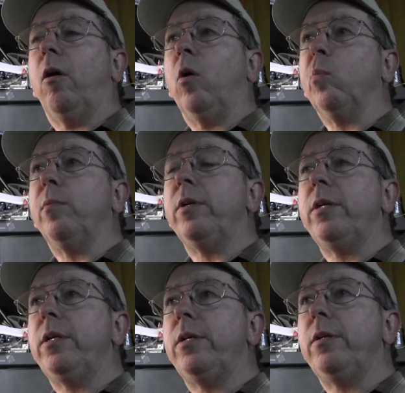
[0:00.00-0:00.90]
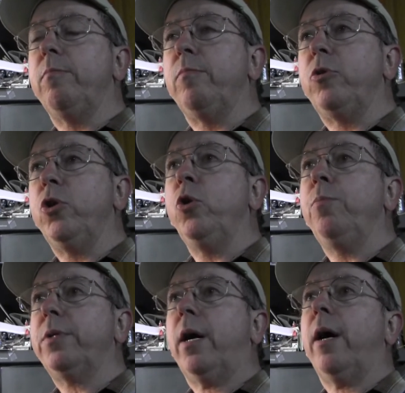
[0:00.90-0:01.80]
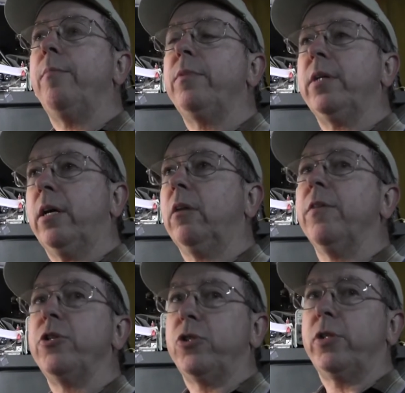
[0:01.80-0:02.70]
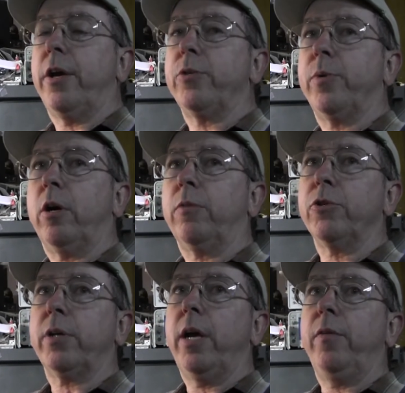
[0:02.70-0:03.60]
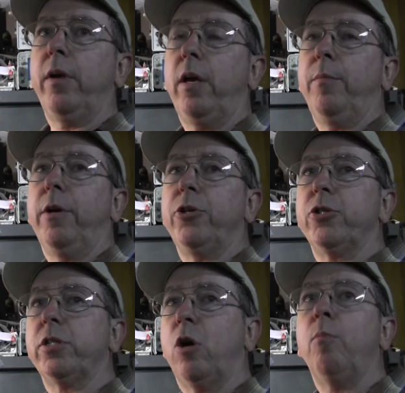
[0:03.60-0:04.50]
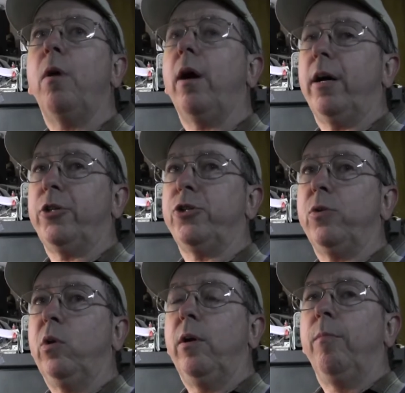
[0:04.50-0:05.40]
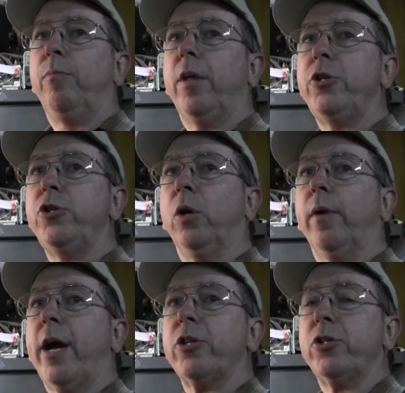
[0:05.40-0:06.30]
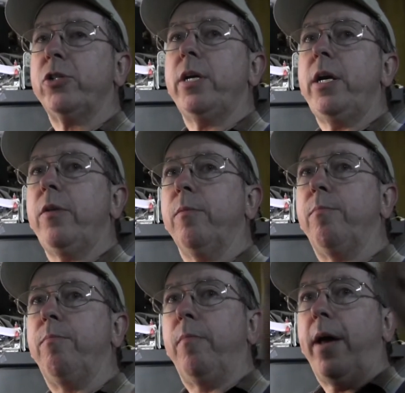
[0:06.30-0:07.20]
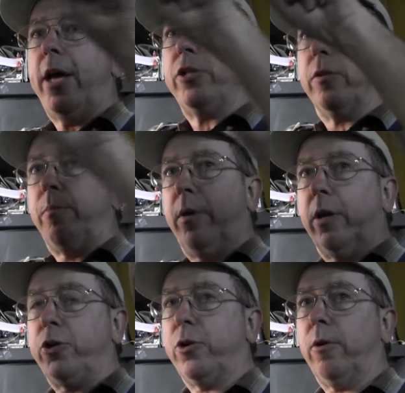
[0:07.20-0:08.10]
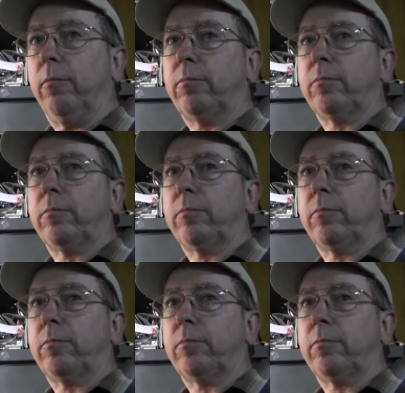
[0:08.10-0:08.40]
on tube type television sets, we overscan the image so much that you don't actually see the edge of the picture.